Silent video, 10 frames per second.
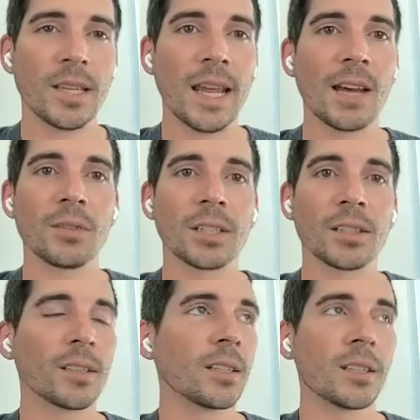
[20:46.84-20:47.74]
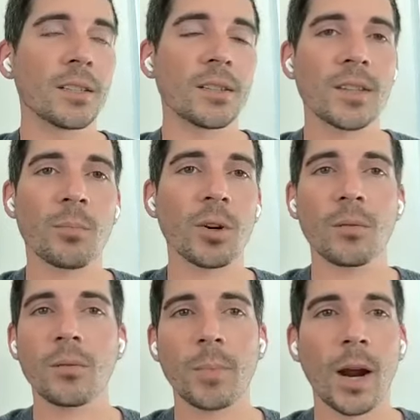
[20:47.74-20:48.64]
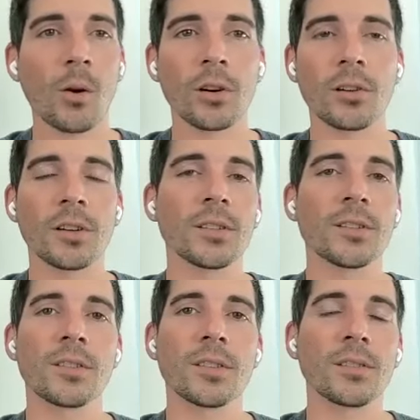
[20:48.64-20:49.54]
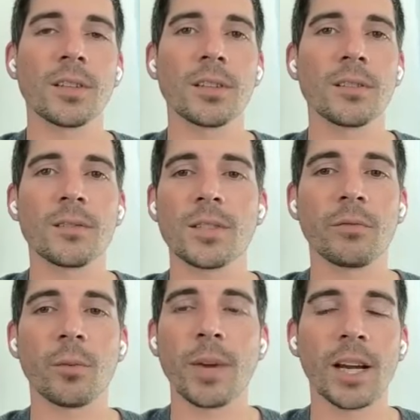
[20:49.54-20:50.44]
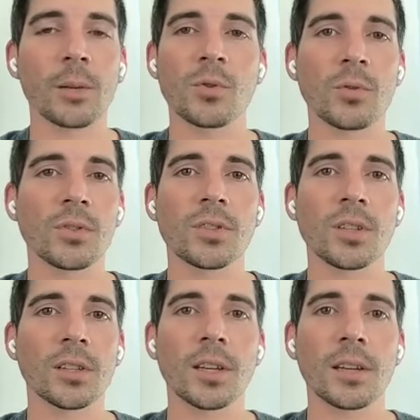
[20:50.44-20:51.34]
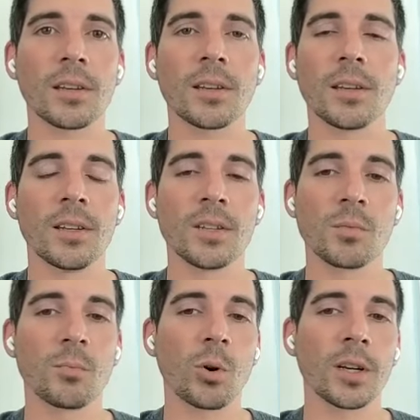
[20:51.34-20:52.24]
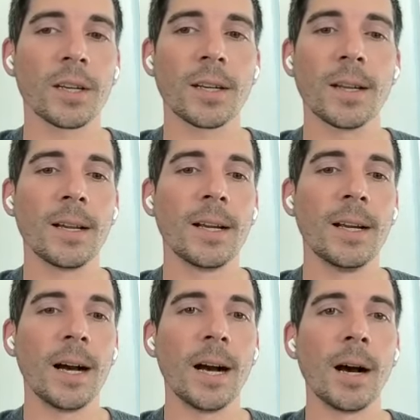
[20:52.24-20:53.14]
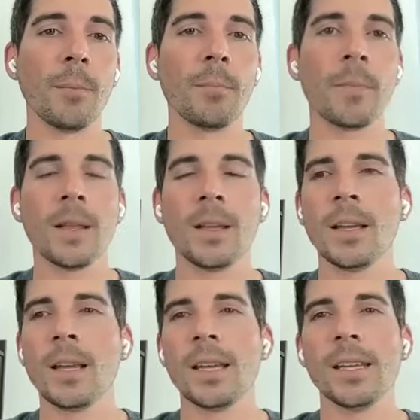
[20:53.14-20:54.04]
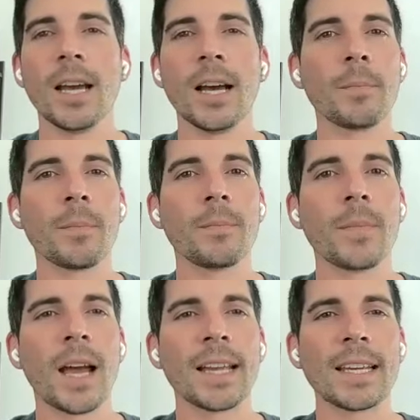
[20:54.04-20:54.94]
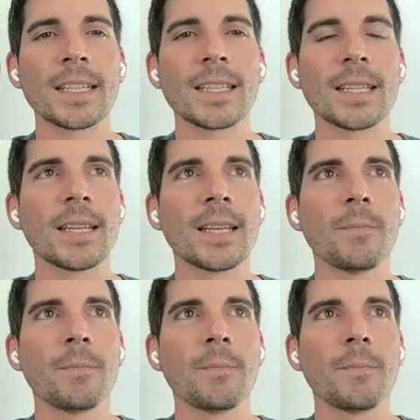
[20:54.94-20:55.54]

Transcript: having separate power grids and different backup sources like that is important. Yeah, I guess